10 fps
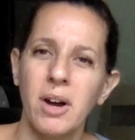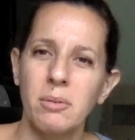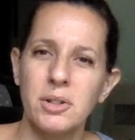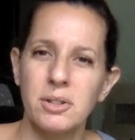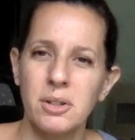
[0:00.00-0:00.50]
I
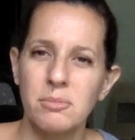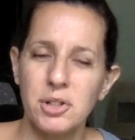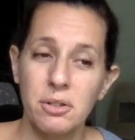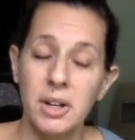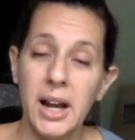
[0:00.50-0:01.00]
would do them
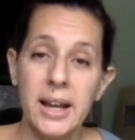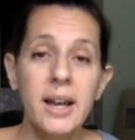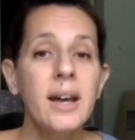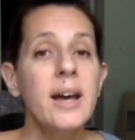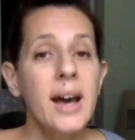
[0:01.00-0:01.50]
too. And I,
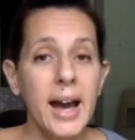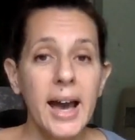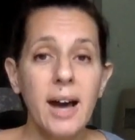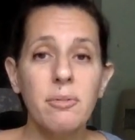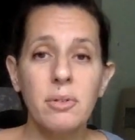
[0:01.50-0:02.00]
I
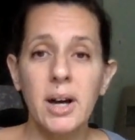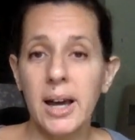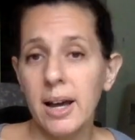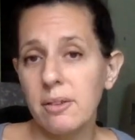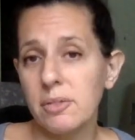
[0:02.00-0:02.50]
have, I
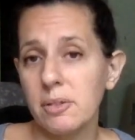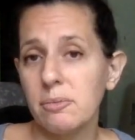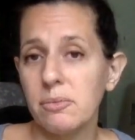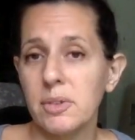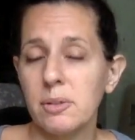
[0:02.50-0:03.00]
have the,
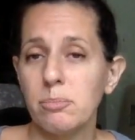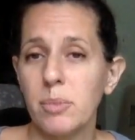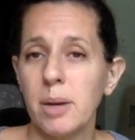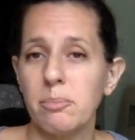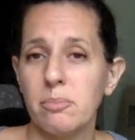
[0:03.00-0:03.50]
the
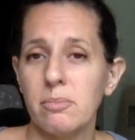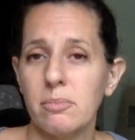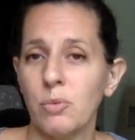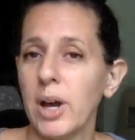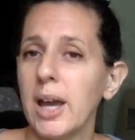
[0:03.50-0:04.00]
my
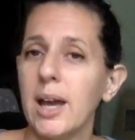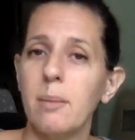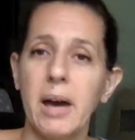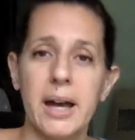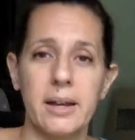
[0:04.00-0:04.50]
way
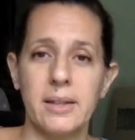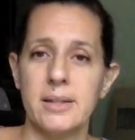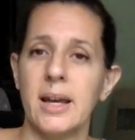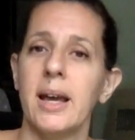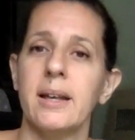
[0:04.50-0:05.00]
back in the
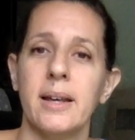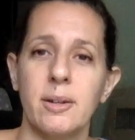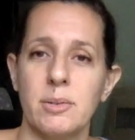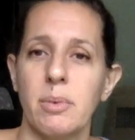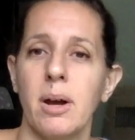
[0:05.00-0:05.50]
day, like
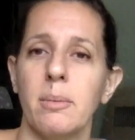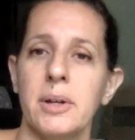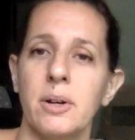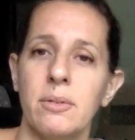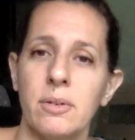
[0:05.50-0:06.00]
was
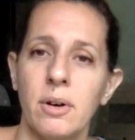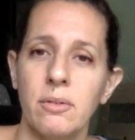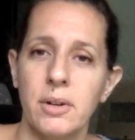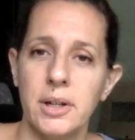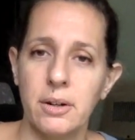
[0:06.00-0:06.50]
probably over
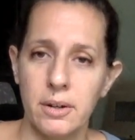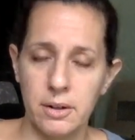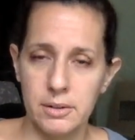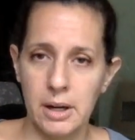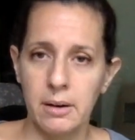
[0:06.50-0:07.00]
over a year
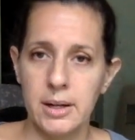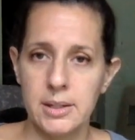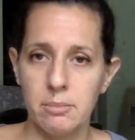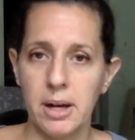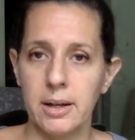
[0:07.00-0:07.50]
ago now. I
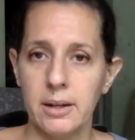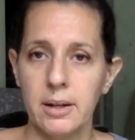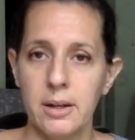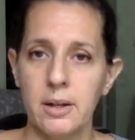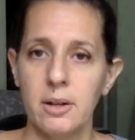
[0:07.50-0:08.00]
did my
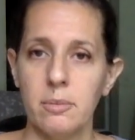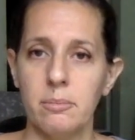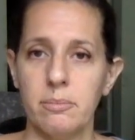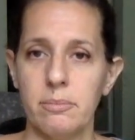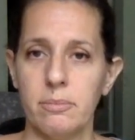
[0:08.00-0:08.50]

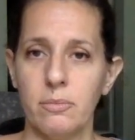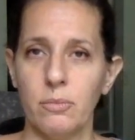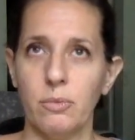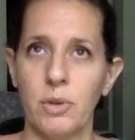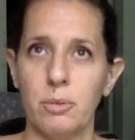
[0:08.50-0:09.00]

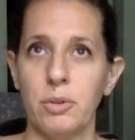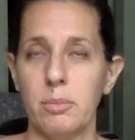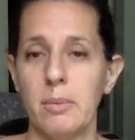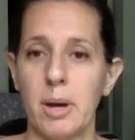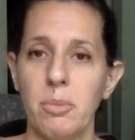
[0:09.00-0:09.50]
what will
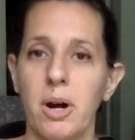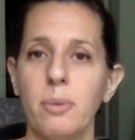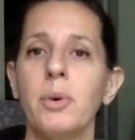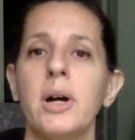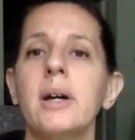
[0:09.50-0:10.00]
be my
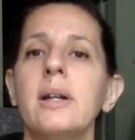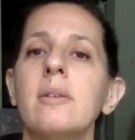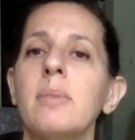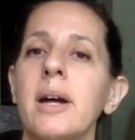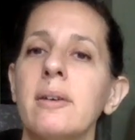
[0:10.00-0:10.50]
part one
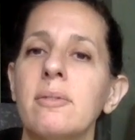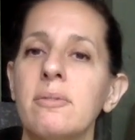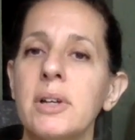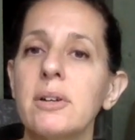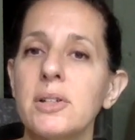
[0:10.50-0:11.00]
of my
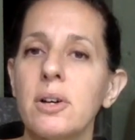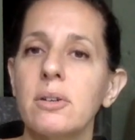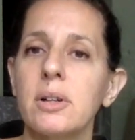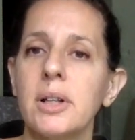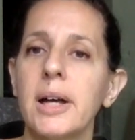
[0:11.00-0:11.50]
Vera
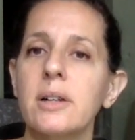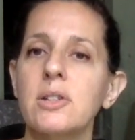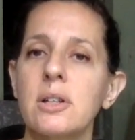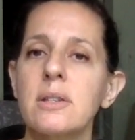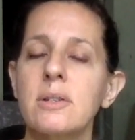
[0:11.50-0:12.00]
Tote
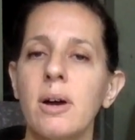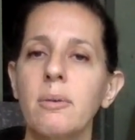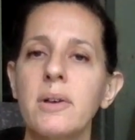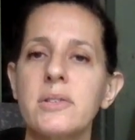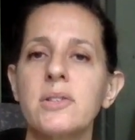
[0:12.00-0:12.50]
collection. So I
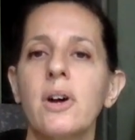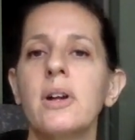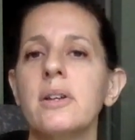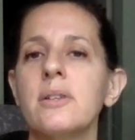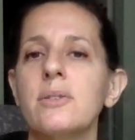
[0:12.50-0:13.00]
was
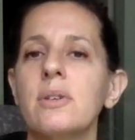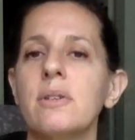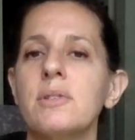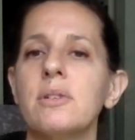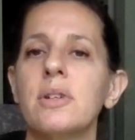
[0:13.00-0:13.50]
starting to sort of
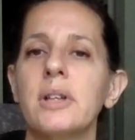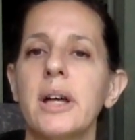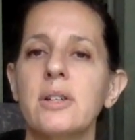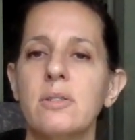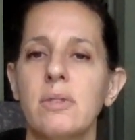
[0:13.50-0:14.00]
do
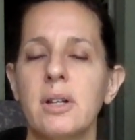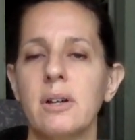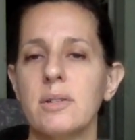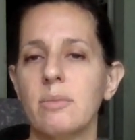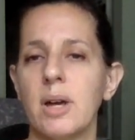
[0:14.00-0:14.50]
collection
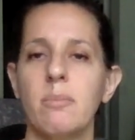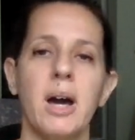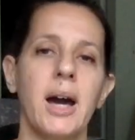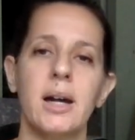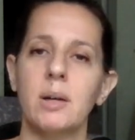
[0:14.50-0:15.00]
videos way
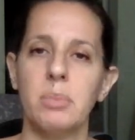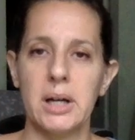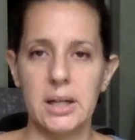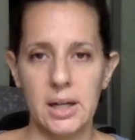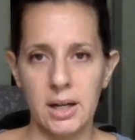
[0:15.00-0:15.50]
back,
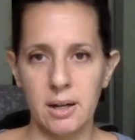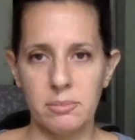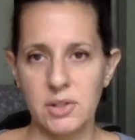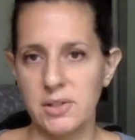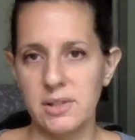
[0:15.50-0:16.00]
but um,
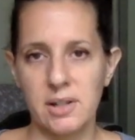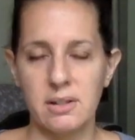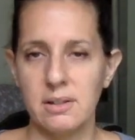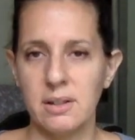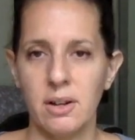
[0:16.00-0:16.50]
just
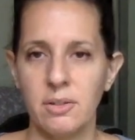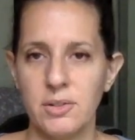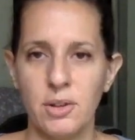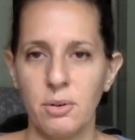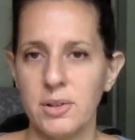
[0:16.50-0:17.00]
you know, there's
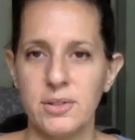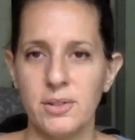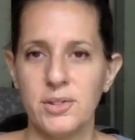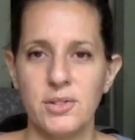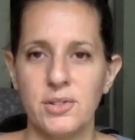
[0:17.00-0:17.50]
always
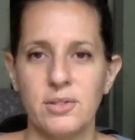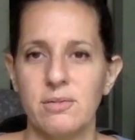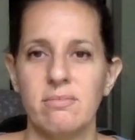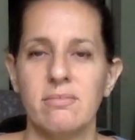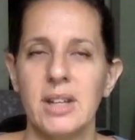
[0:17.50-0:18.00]
there's
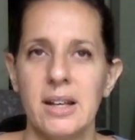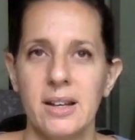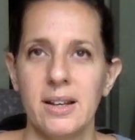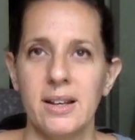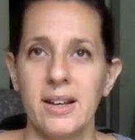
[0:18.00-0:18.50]

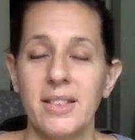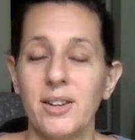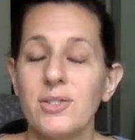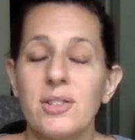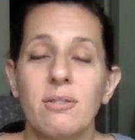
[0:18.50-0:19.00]

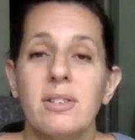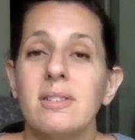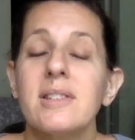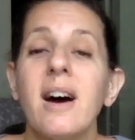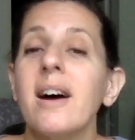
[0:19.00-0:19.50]
there's so little
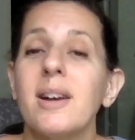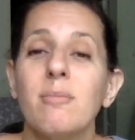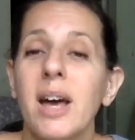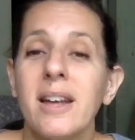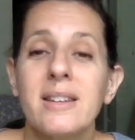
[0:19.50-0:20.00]
time
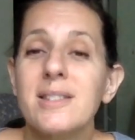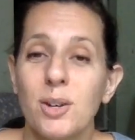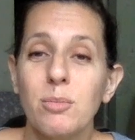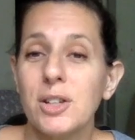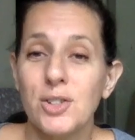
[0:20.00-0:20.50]
and so
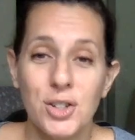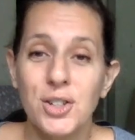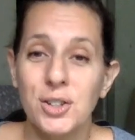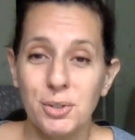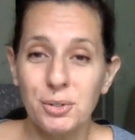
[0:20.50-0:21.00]
much to
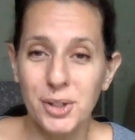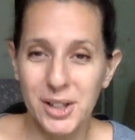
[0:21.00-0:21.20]
do,